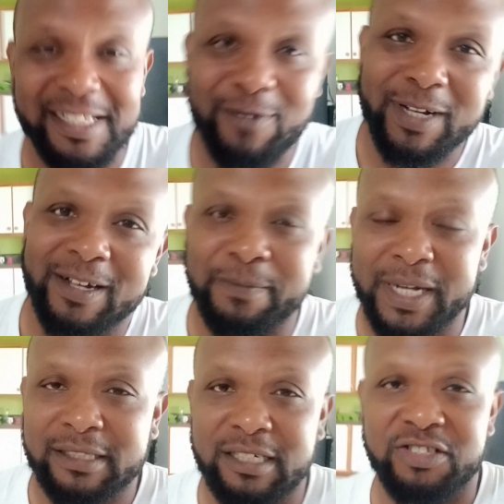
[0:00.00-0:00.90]
and welcome
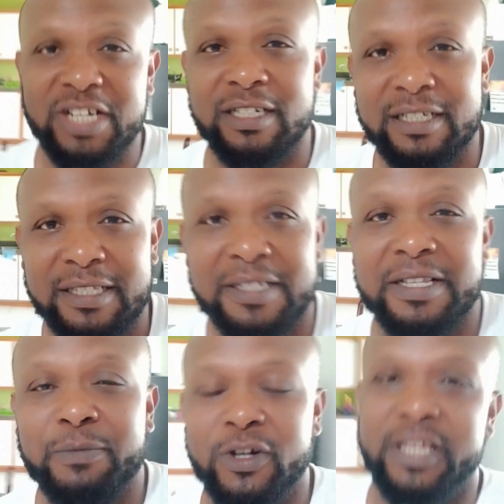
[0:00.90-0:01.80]
back to the channel. This is
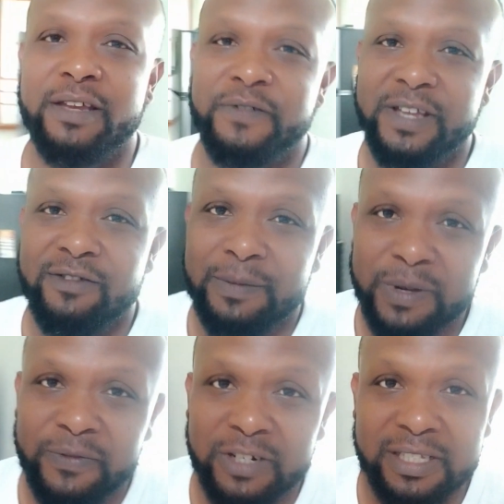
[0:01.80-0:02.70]
your boy Kev here,
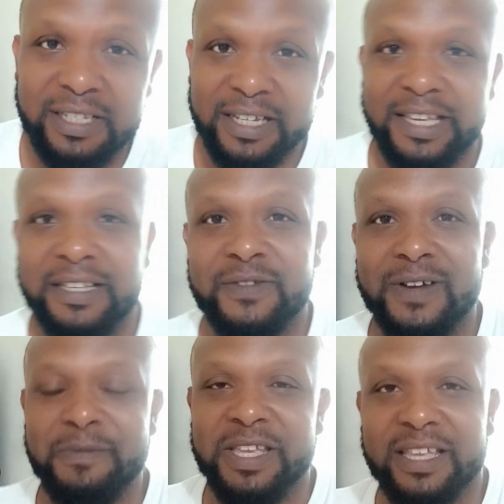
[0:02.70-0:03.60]
repping for the TKS
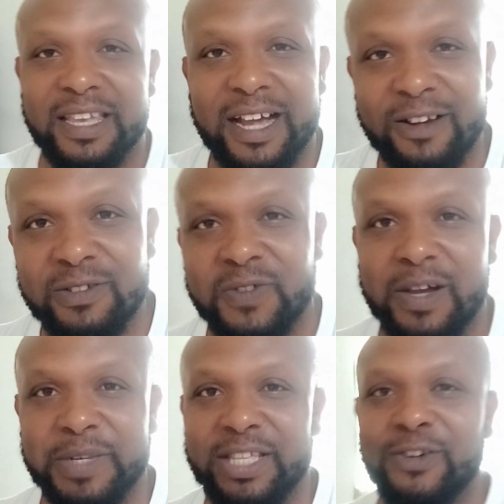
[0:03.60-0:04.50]
family, K Harris
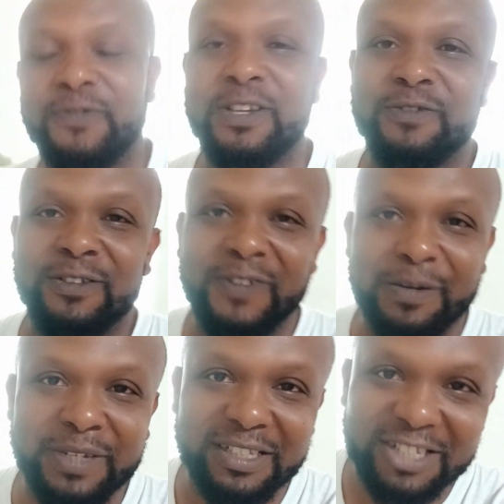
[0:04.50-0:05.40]
family, your favorite
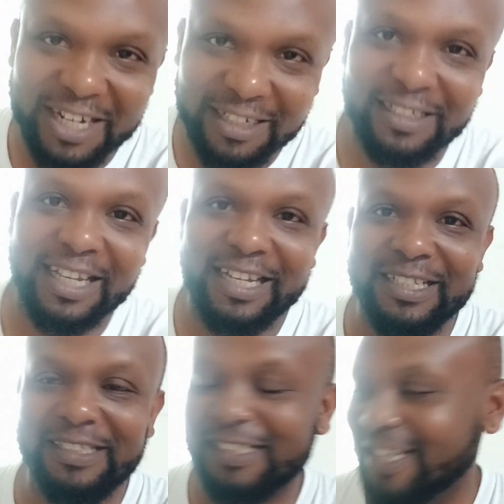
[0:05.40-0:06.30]
family channel,
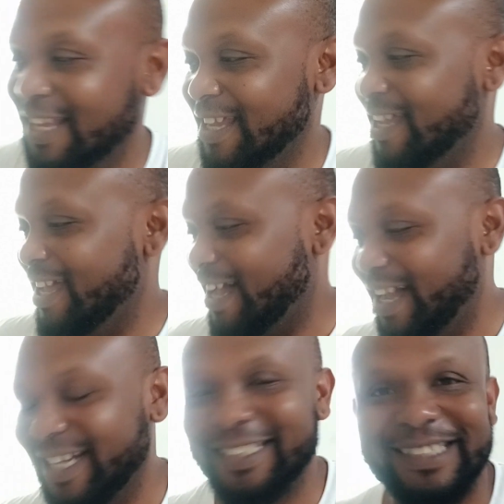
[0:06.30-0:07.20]
guys.
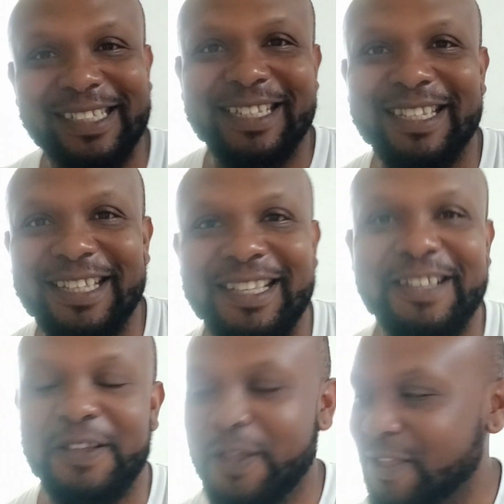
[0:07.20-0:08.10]
And
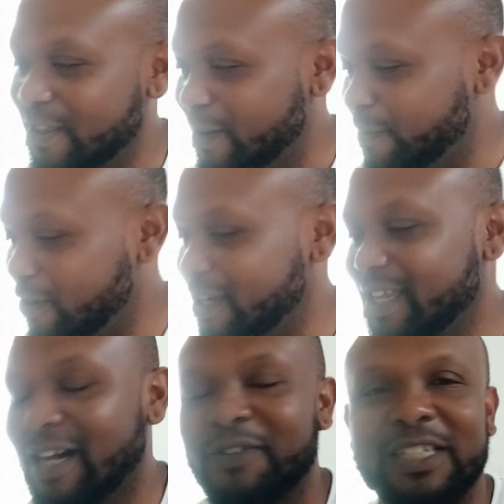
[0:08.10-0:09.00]
today your
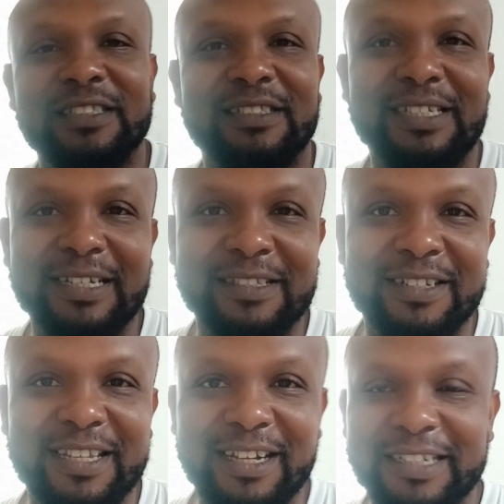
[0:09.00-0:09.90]
boy have a little task on
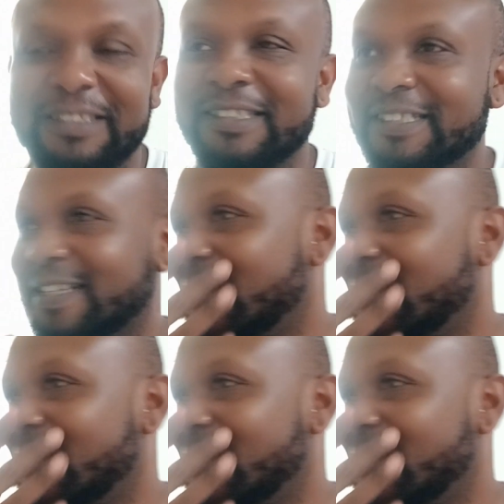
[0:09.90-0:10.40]
his hands,